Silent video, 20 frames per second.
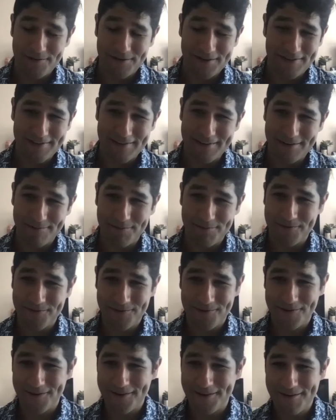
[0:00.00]
I said it
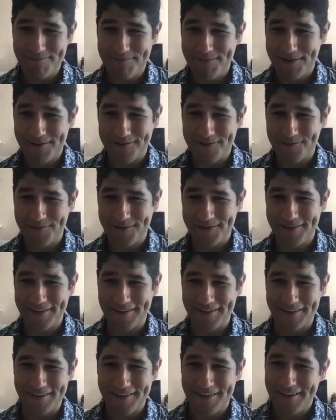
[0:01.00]
before, it bears
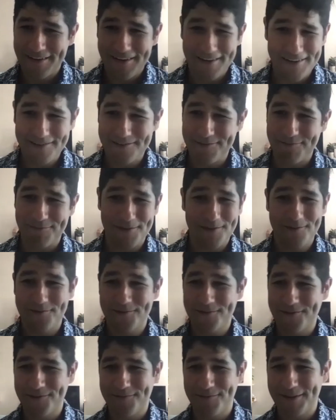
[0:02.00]
repeating. It's a
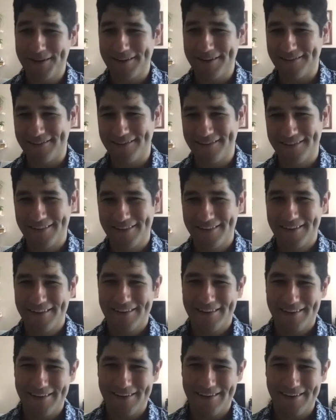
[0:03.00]
beautiful space.
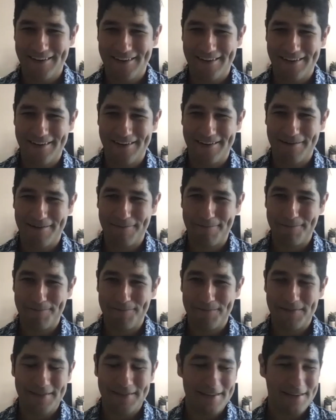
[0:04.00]

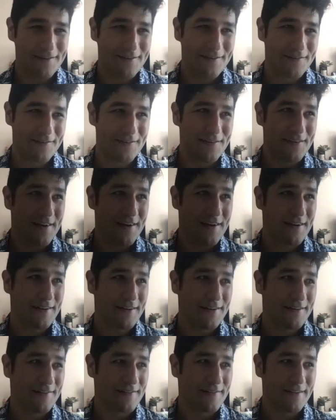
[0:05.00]
Um, there is not
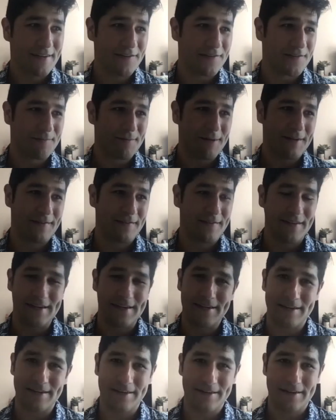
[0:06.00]
a single space
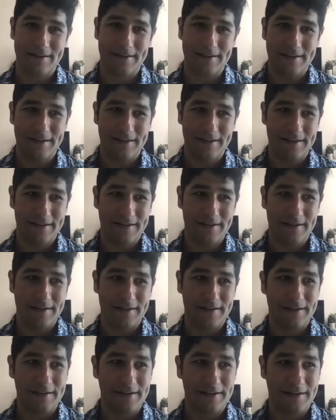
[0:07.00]
like it
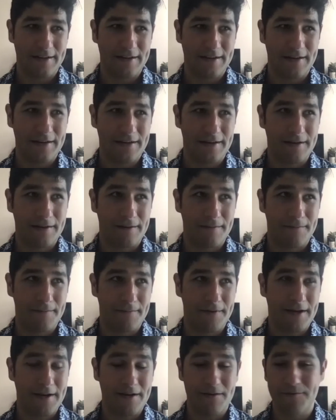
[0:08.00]
in um,
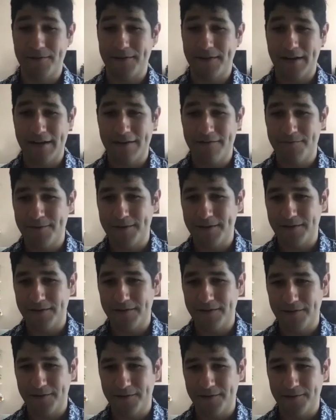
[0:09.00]
anywhere that I've been
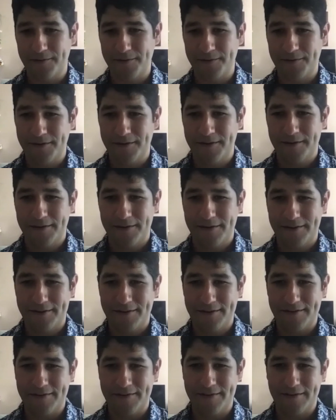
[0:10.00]
to in
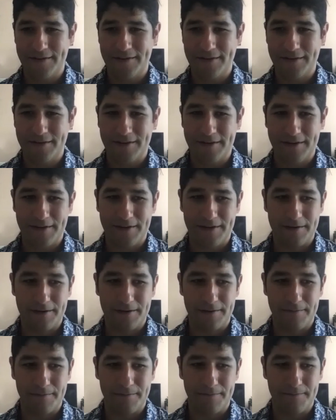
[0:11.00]
the city.
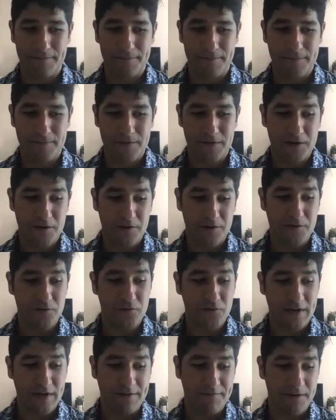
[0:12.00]
Um, you know, you
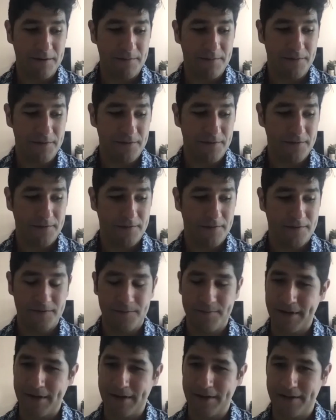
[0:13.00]
drive up to
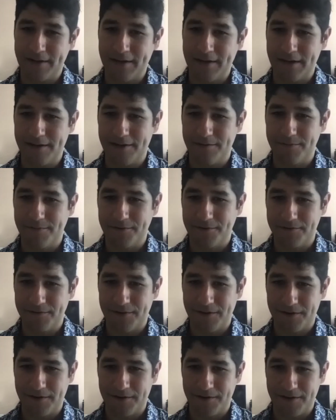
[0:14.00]
Panga Canyon
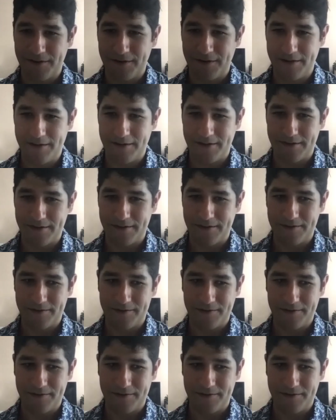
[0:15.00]
Boulevard and